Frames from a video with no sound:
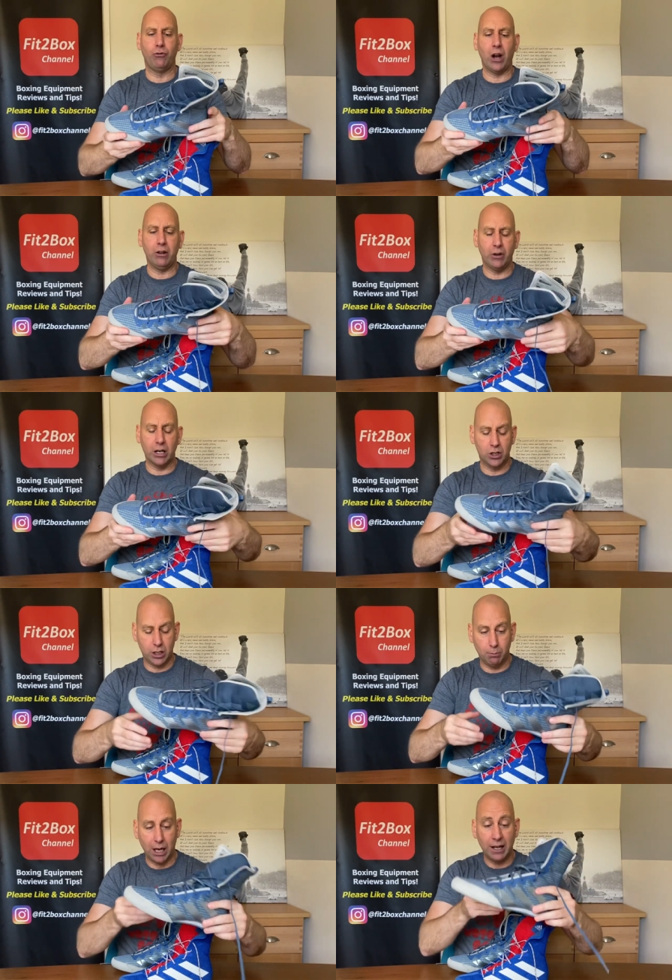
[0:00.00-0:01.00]
very, very
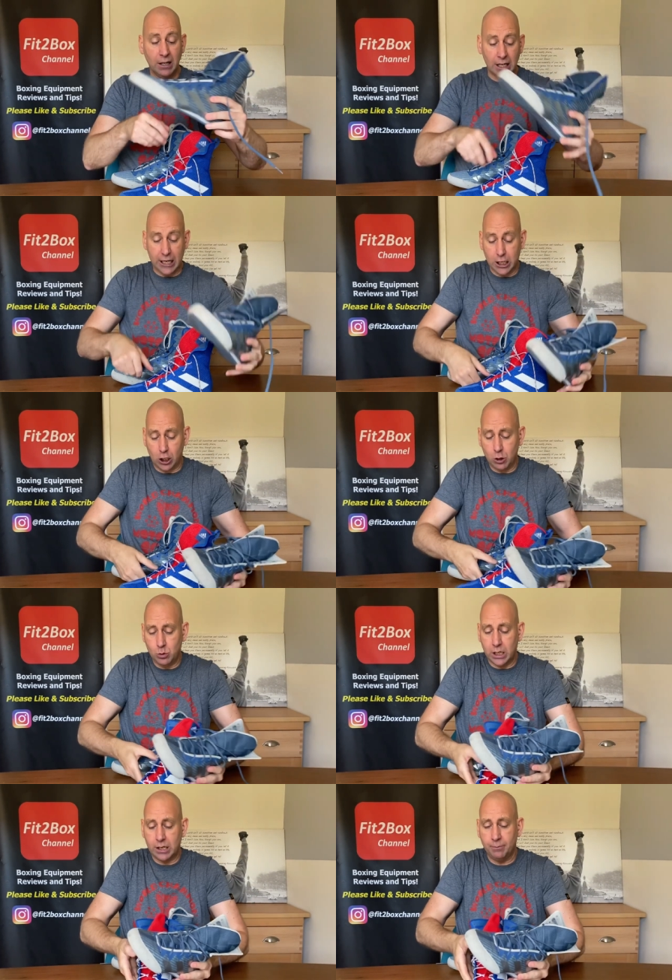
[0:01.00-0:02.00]
similar,
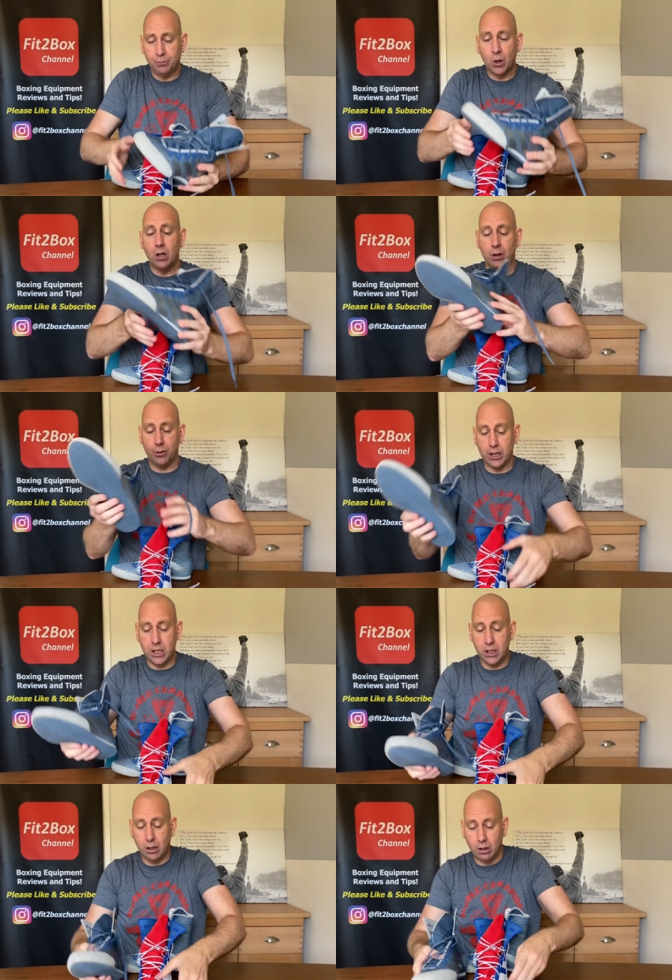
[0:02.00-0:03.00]
including
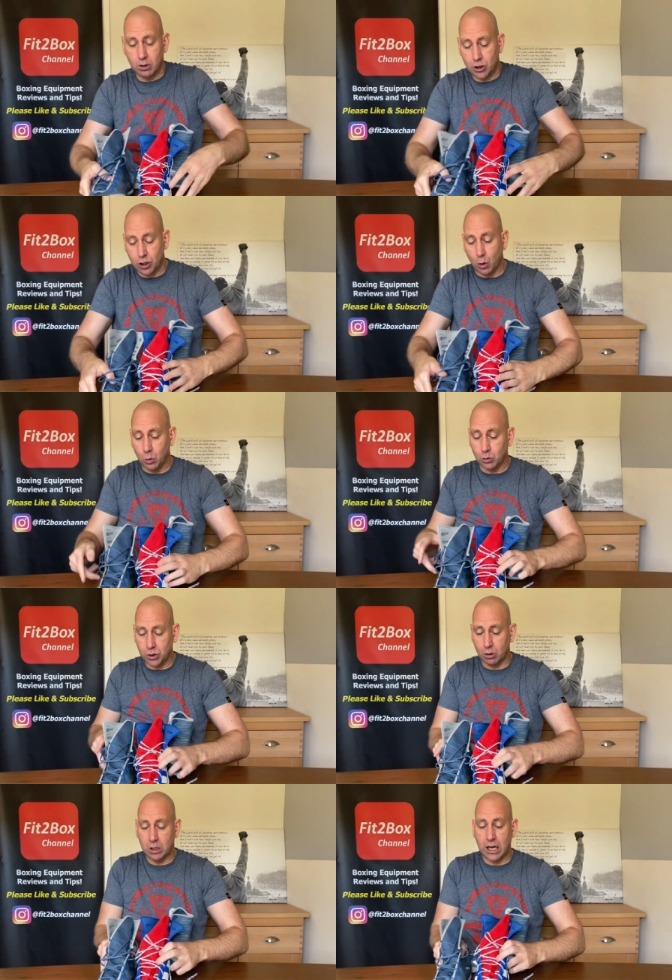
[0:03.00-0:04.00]
the soles.
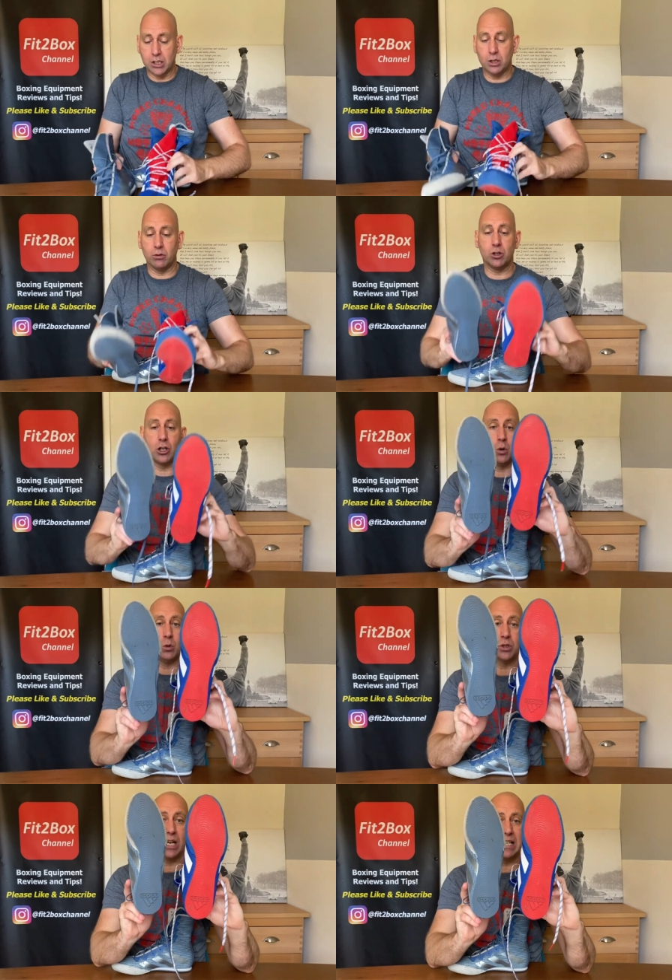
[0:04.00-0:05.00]
Okay, so the
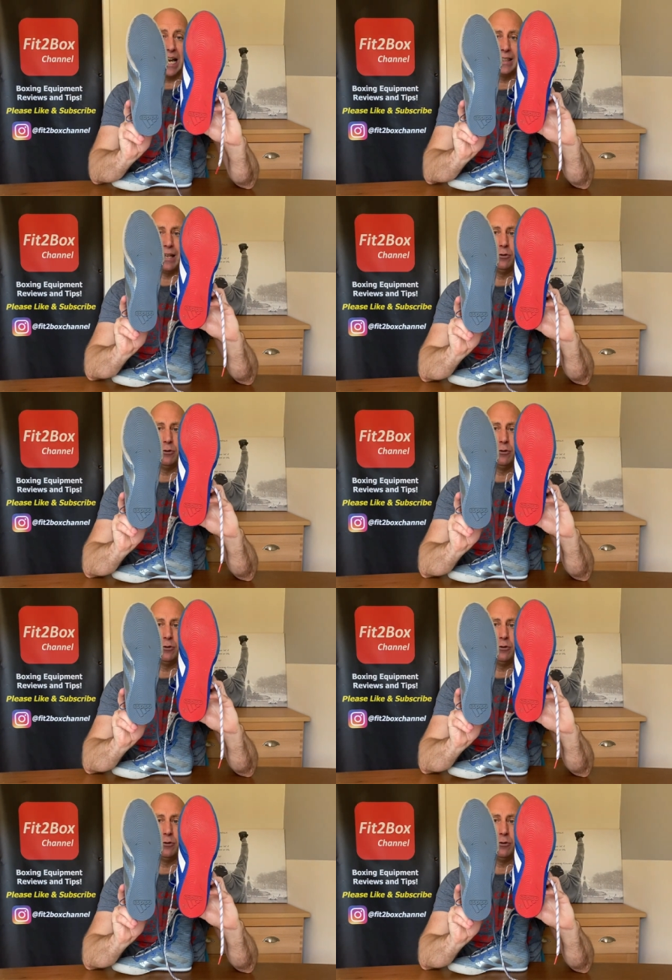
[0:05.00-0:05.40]
soles, again, they've